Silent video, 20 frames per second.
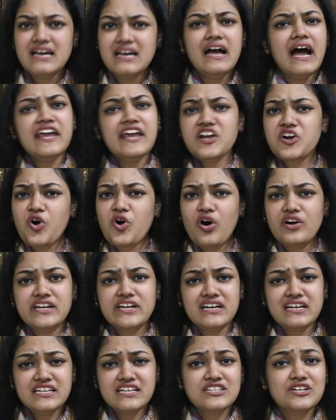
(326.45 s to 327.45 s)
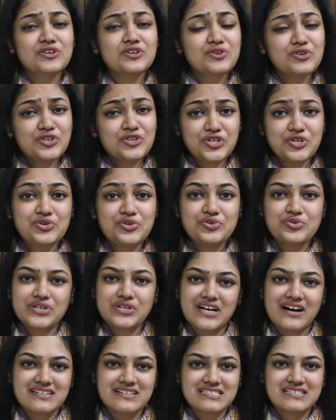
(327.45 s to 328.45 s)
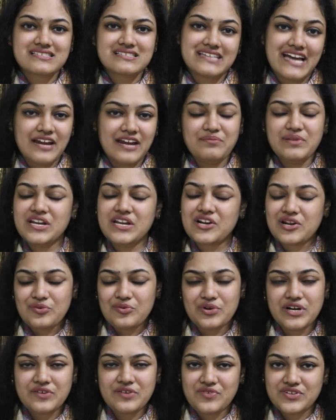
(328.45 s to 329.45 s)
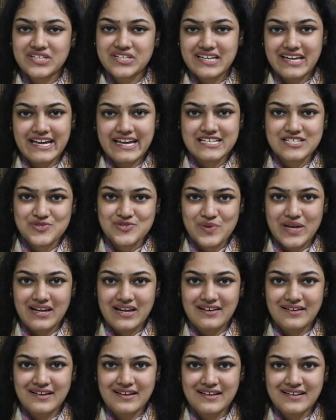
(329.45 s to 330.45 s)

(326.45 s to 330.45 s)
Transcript: and accordingly the good-to-do tasks can be included for the day as well.